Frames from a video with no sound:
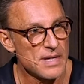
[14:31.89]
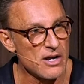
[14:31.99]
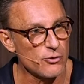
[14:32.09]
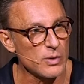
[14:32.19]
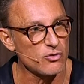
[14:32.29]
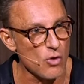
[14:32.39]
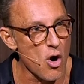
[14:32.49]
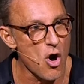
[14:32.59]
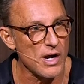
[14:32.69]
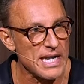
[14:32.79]
Here's what's
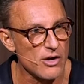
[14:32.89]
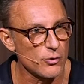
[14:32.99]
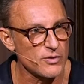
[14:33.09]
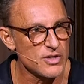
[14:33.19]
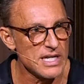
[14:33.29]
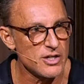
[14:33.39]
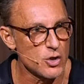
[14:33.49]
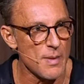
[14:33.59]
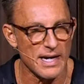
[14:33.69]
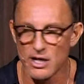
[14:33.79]
wrong and here's what you need to
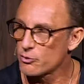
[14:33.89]
do about it.